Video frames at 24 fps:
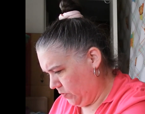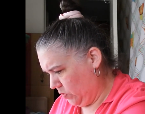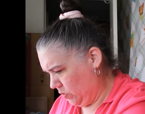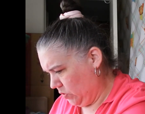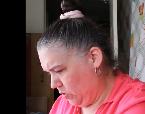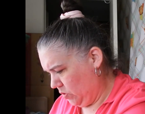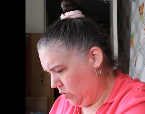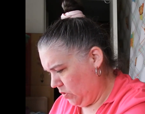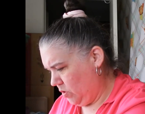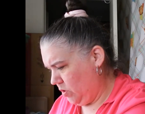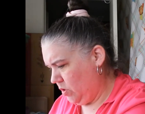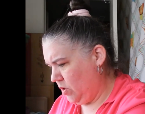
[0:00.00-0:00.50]

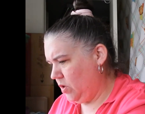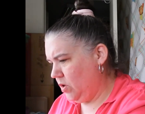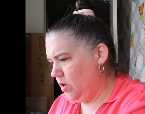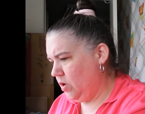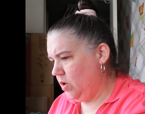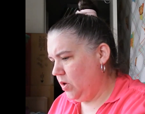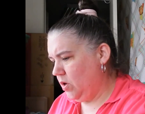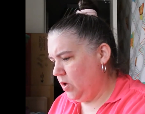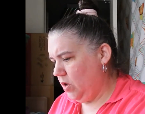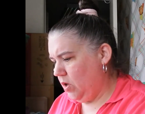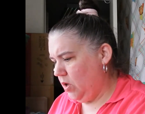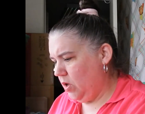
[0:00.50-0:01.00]

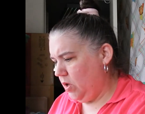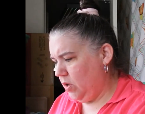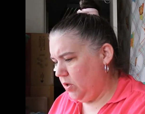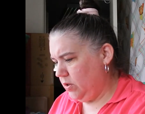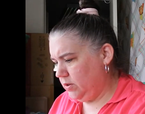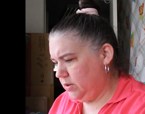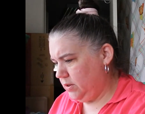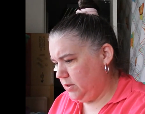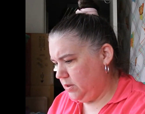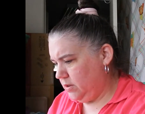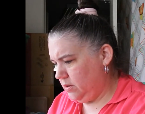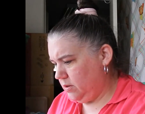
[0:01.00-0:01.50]

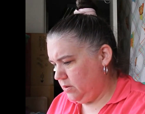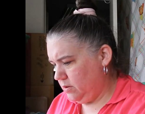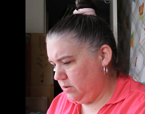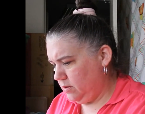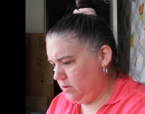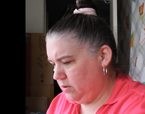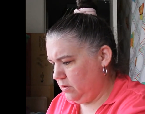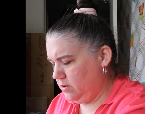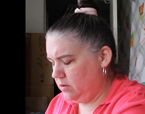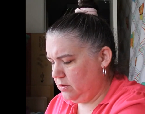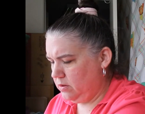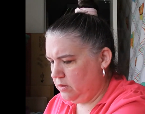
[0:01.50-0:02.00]

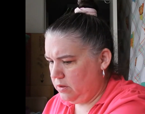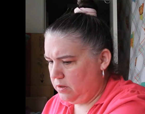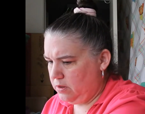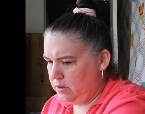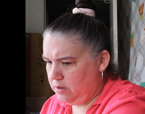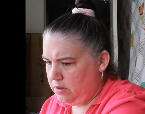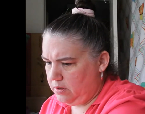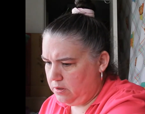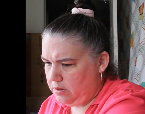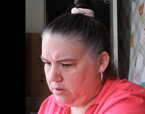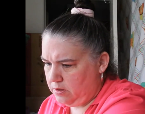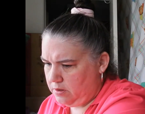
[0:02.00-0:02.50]

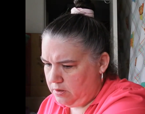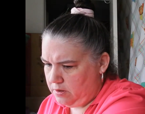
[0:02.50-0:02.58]
(no one is talking)